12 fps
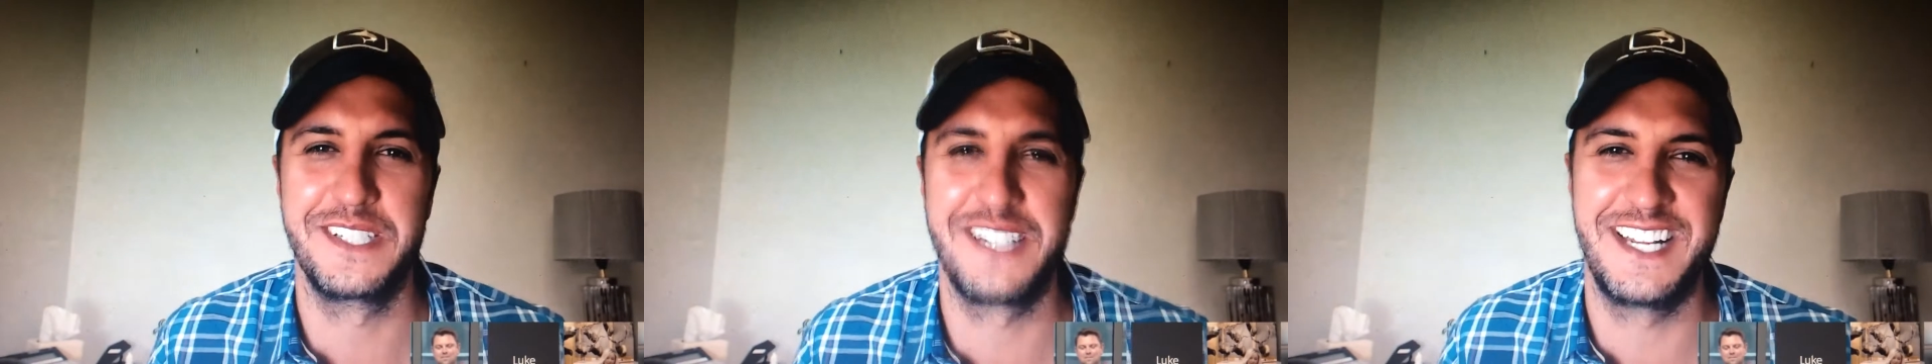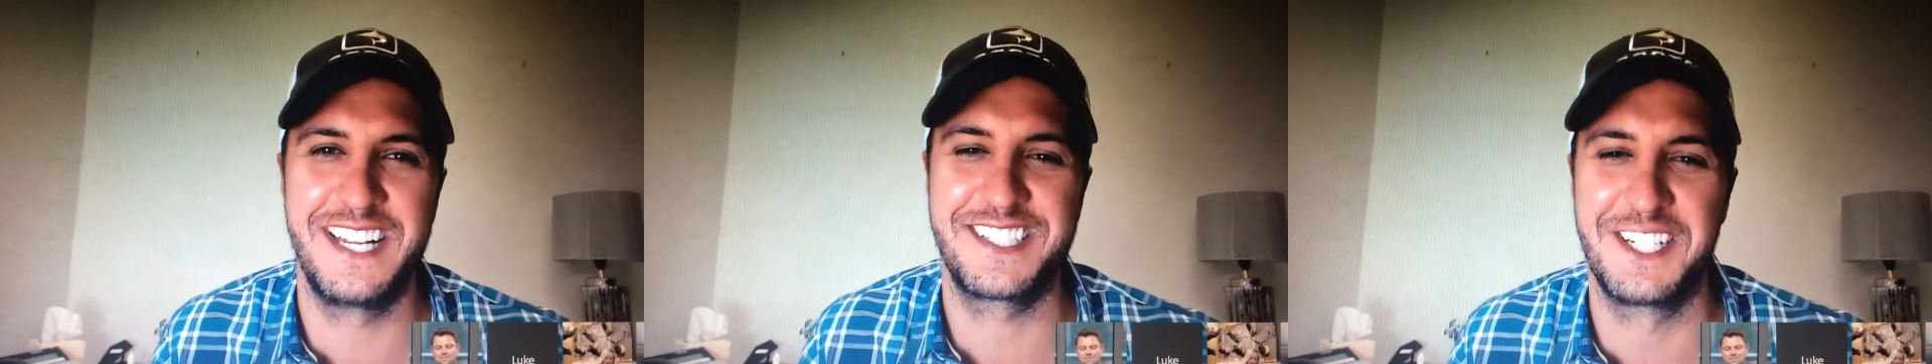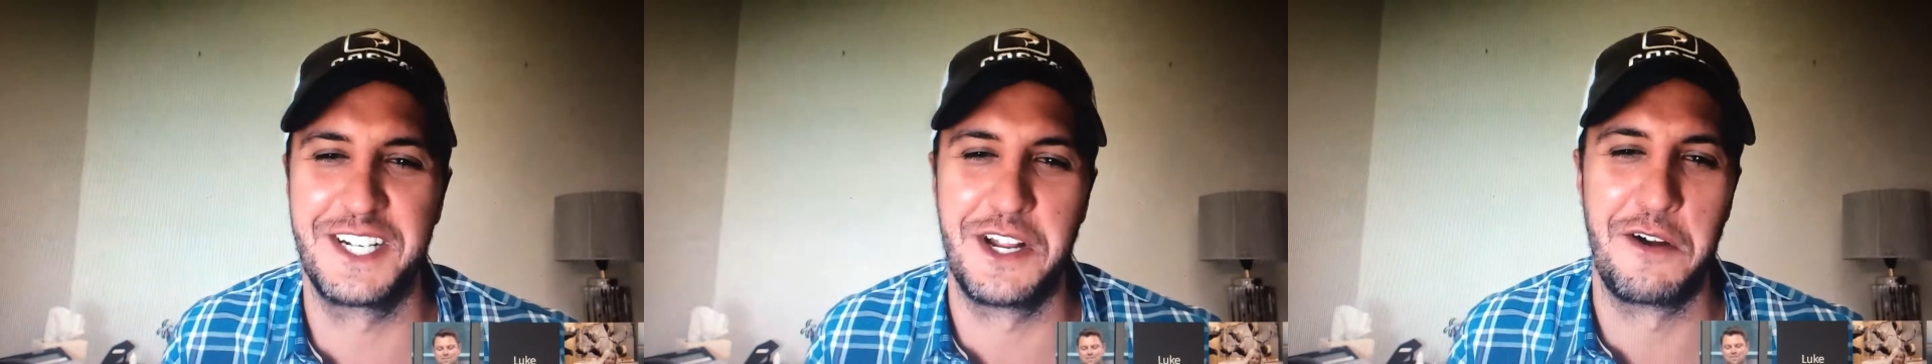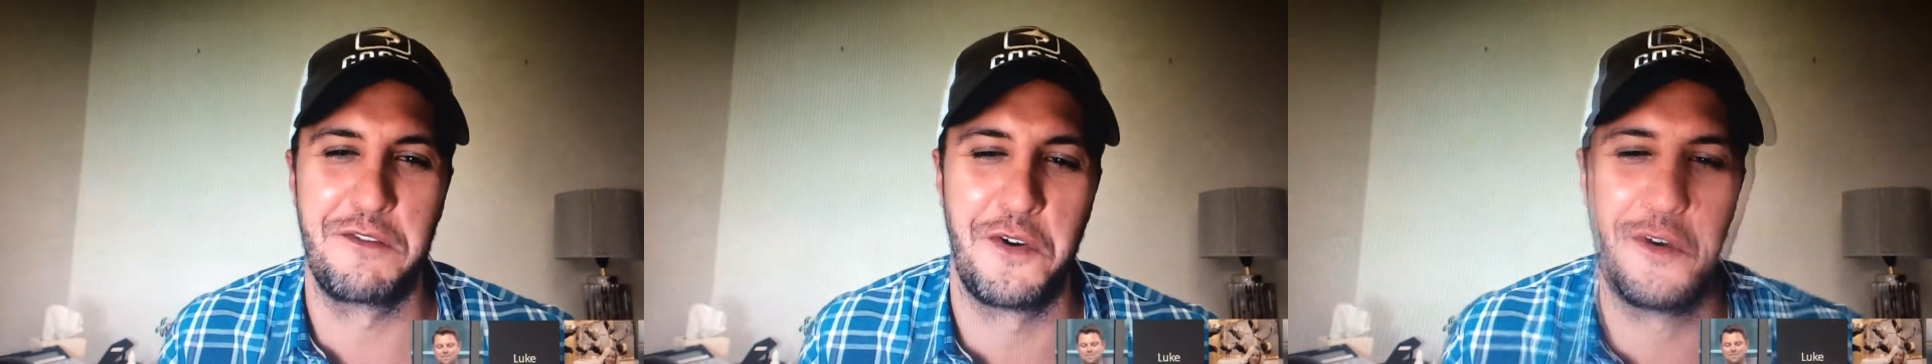asking to
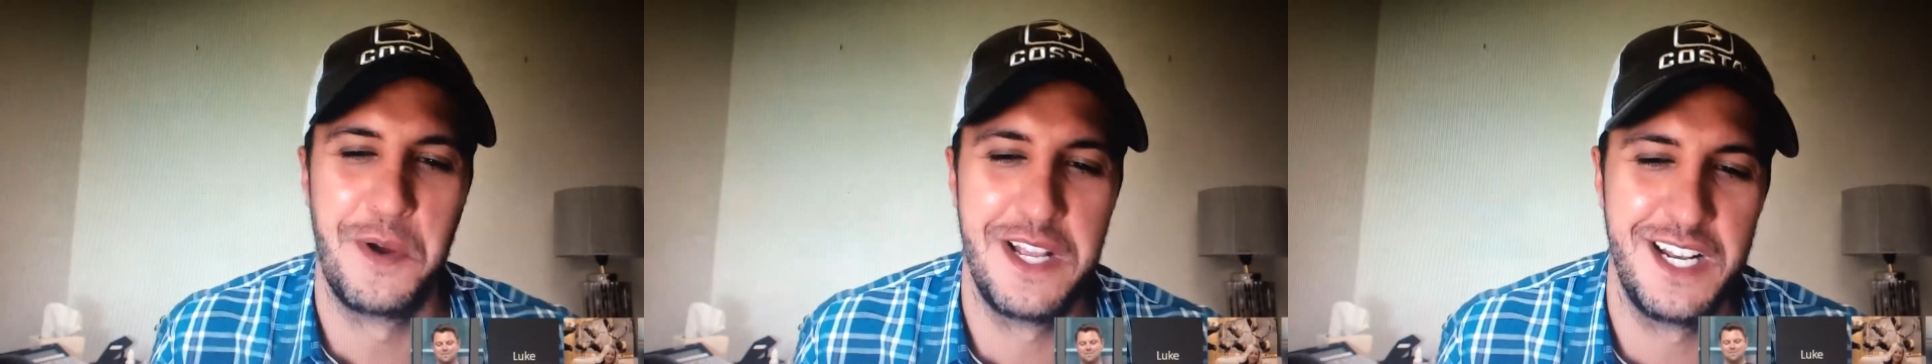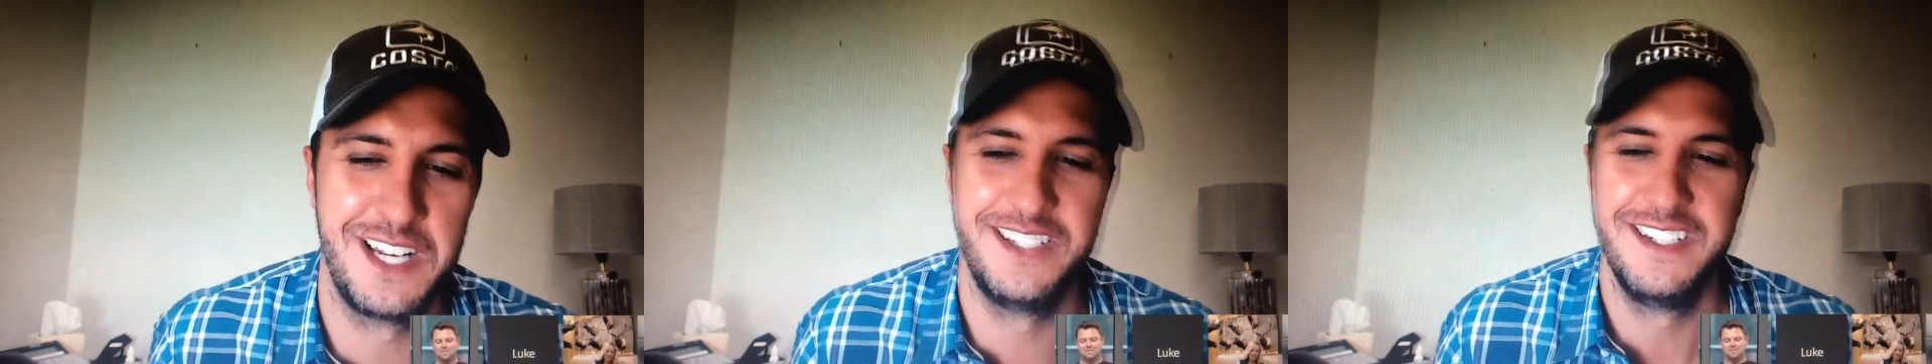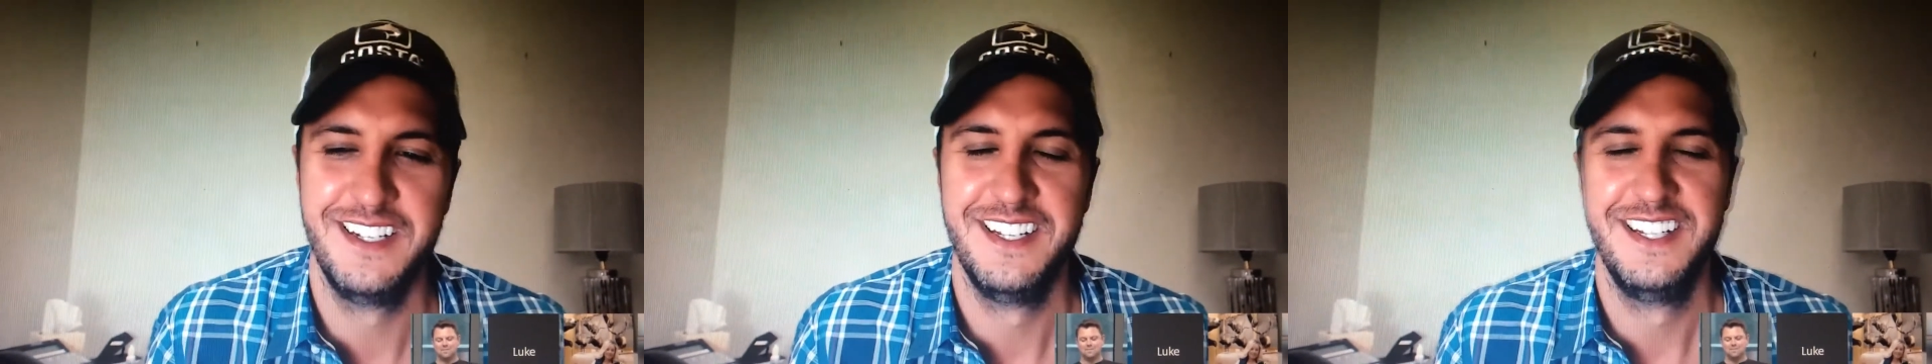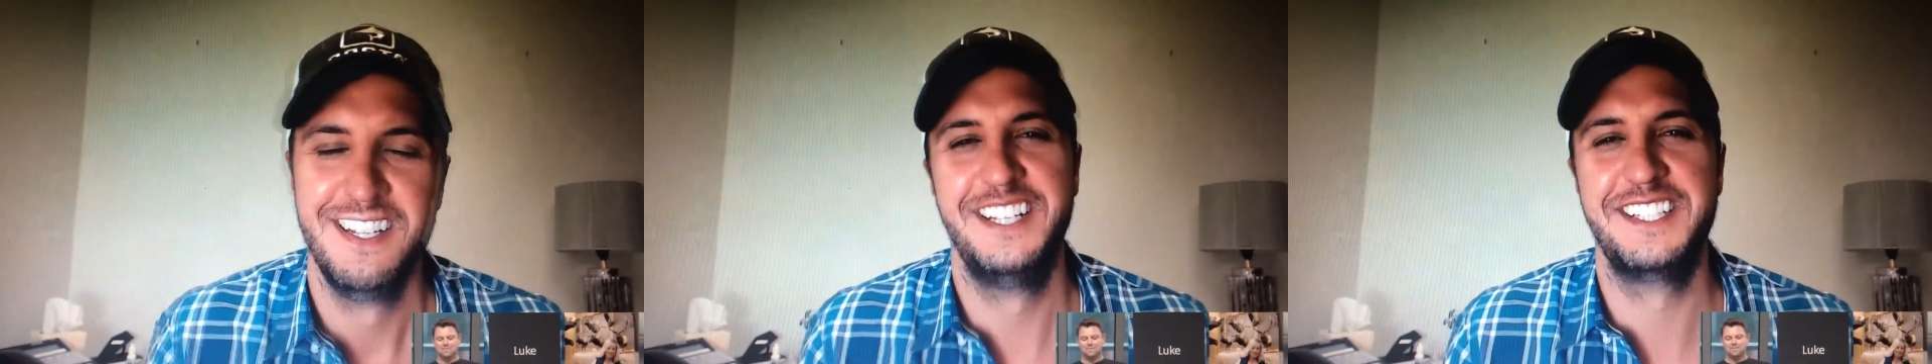go four wheeling
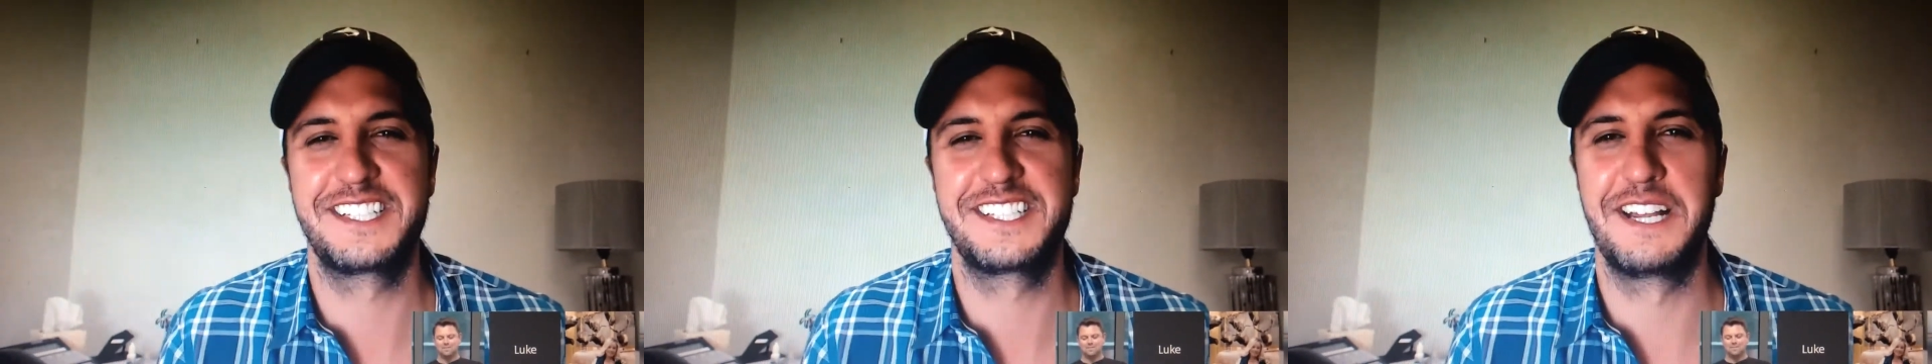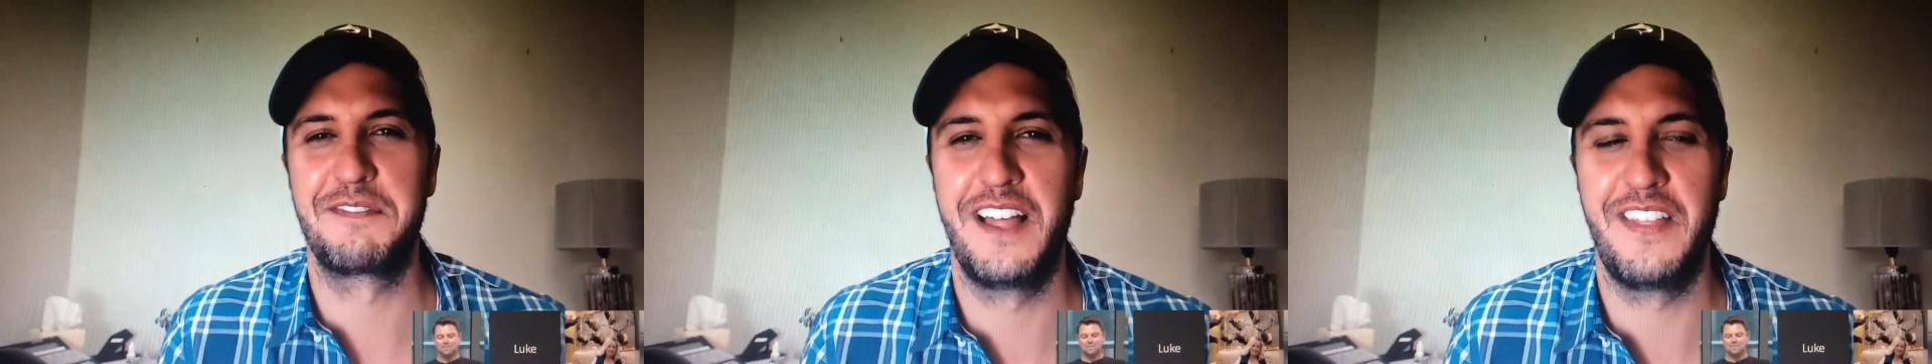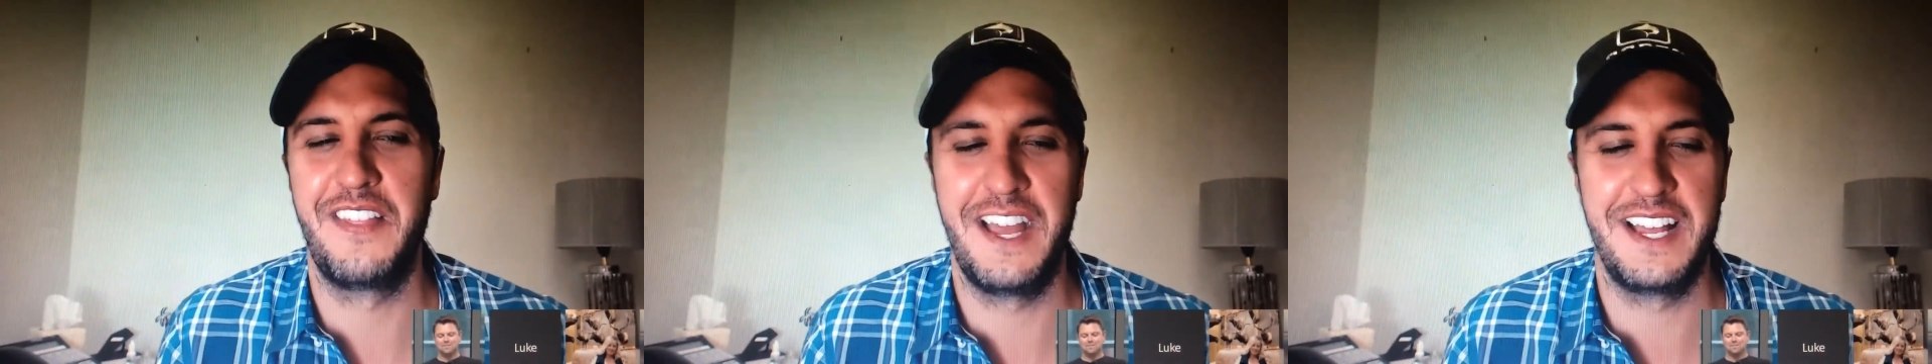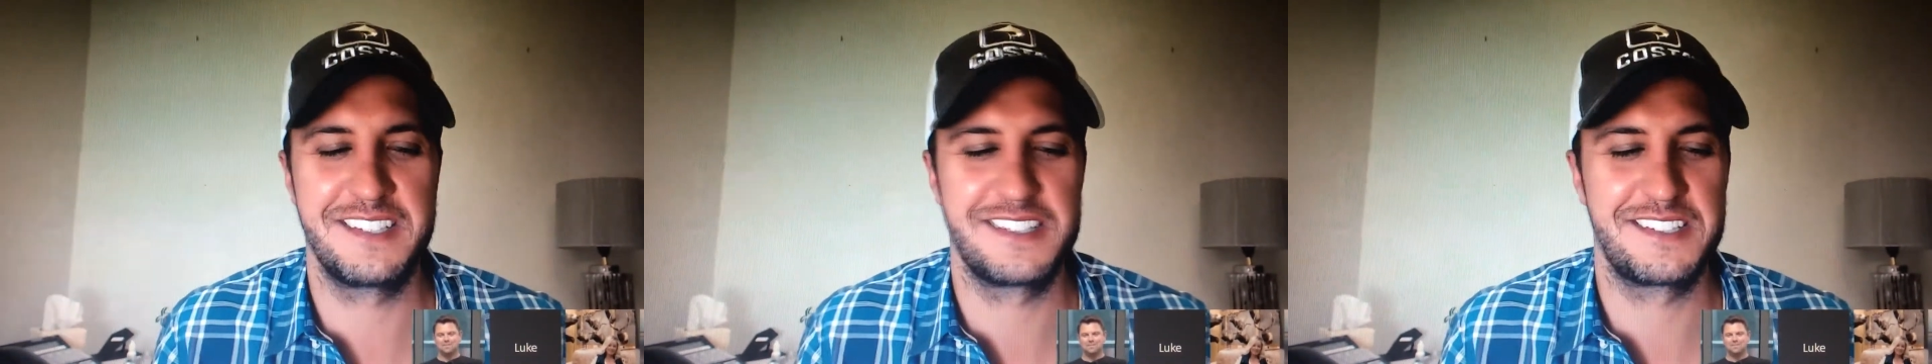and stuff like that.